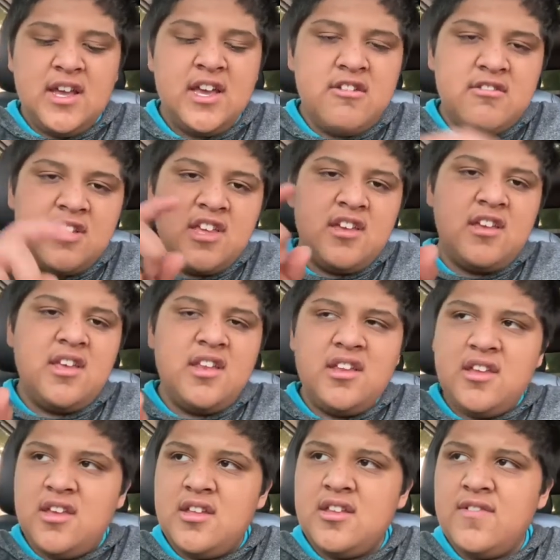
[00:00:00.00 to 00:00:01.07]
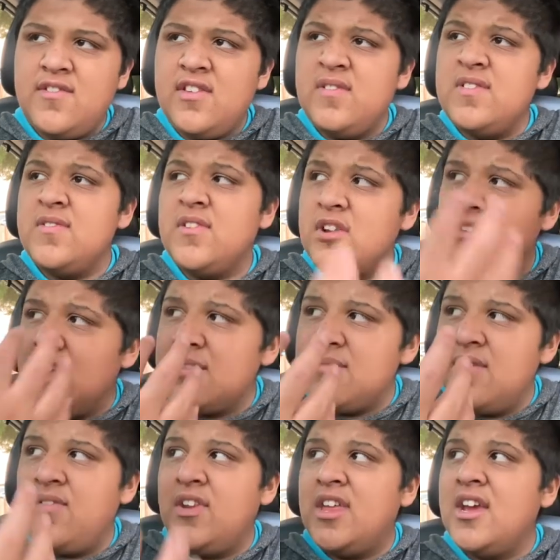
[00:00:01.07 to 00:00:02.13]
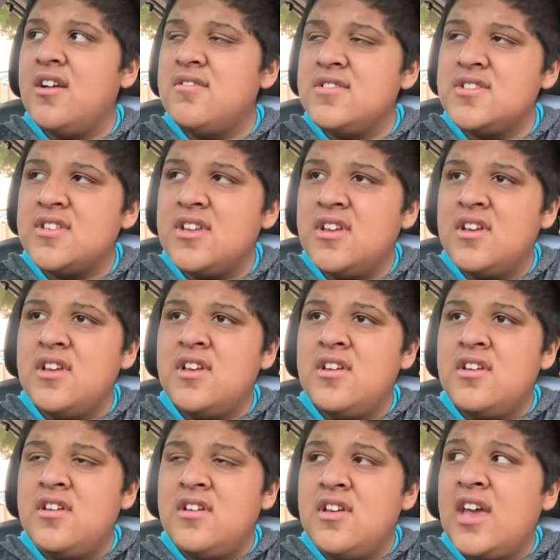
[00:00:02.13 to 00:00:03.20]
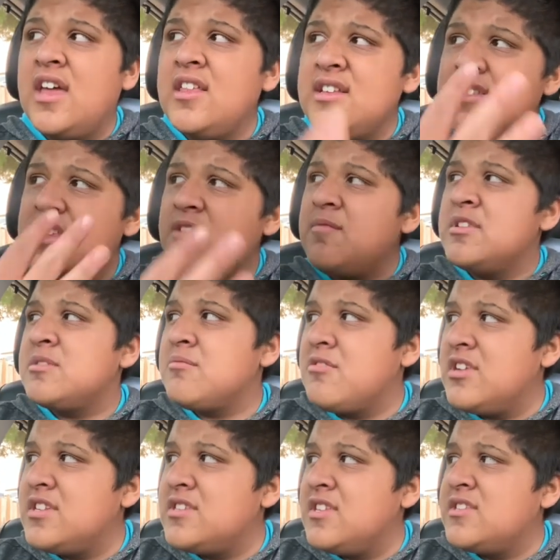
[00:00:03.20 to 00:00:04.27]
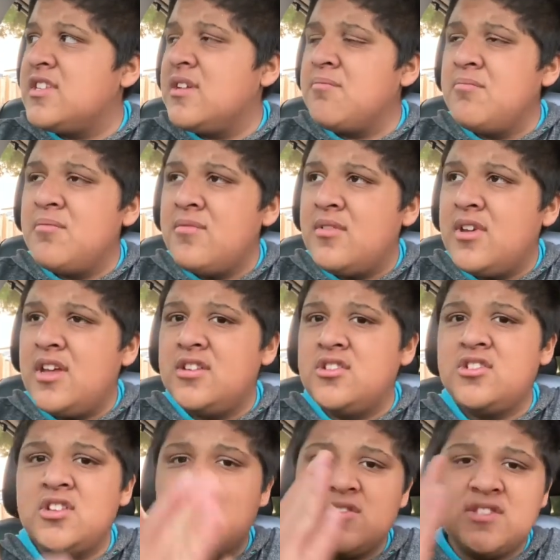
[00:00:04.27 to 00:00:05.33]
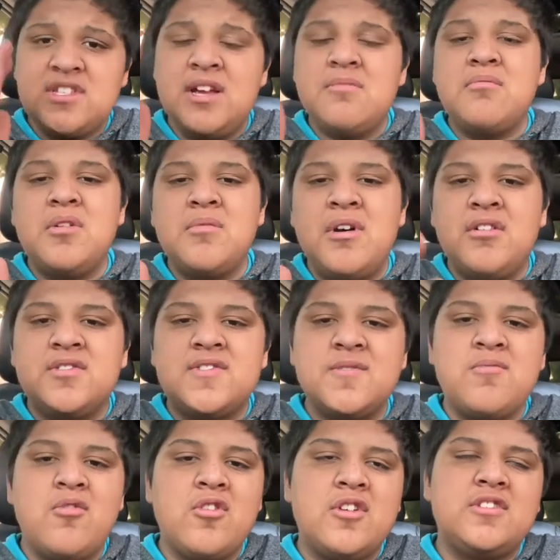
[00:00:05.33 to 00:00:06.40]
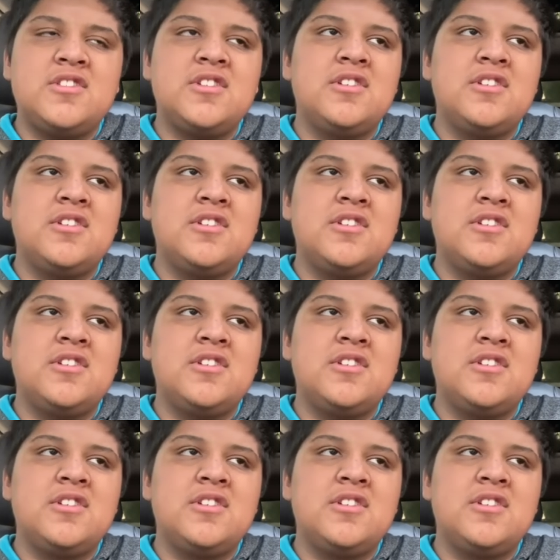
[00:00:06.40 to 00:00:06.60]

And even if you don't like my videos, at least give me some criticism and show some amount of support.